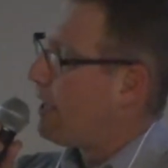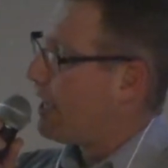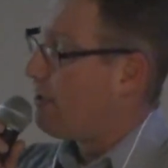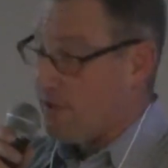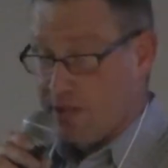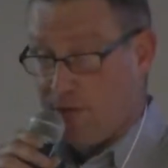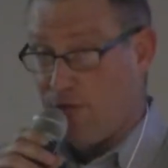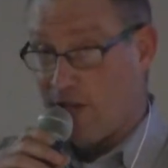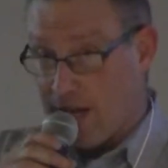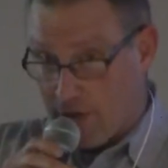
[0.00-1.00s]
And if it's a
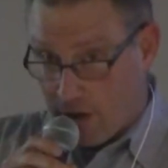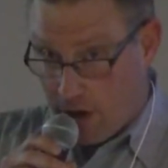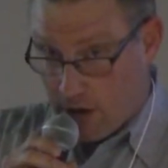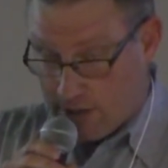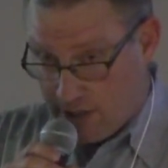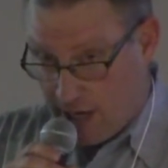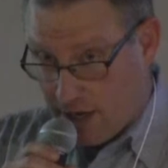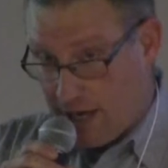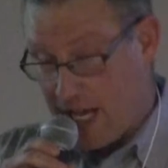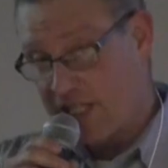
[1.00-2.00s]
flavored hard
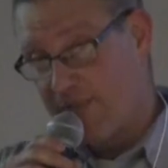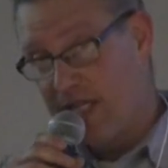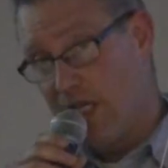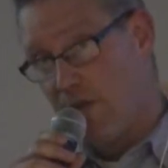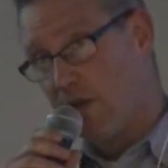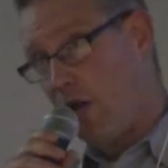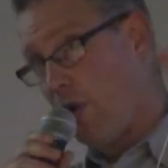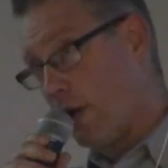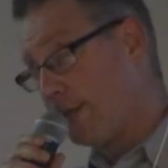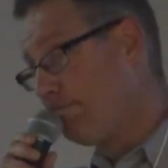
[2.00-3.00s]
cider, it has to be even
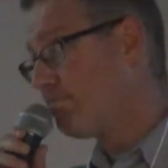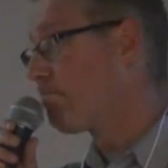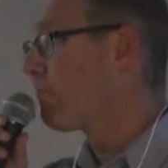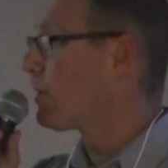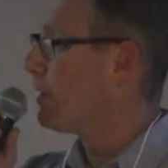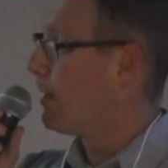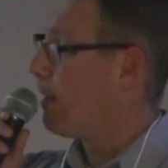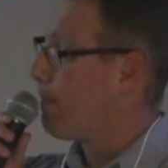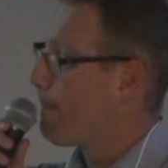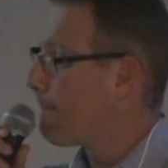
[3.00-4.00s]
lower.
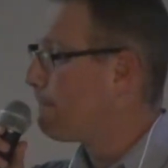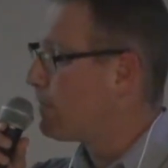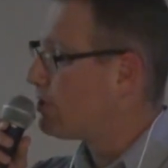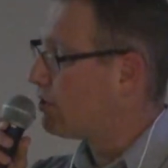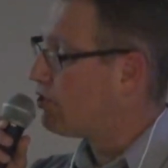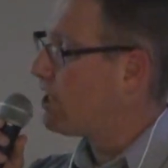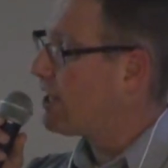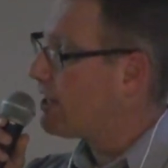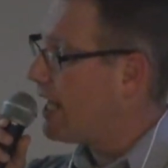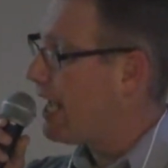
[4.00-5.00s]
Um, to
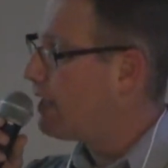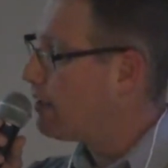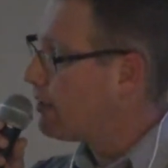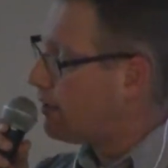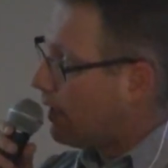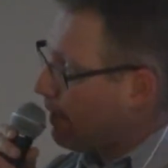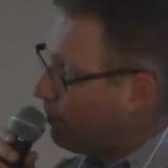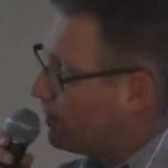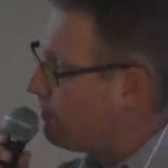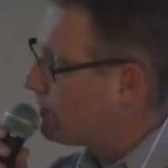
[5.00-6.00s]
check that, I
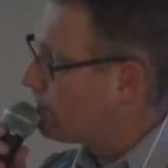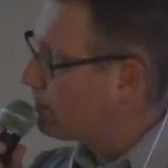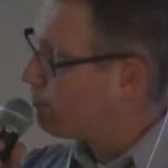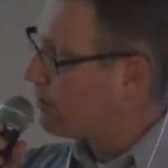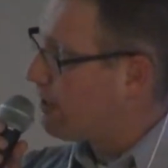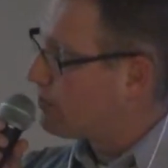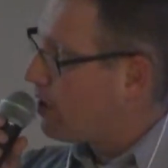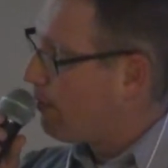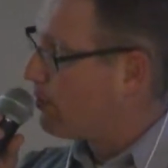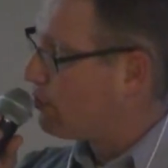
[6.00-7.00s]
believe it's pronounced
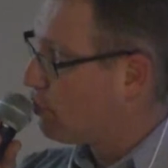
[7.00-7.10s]
carbon de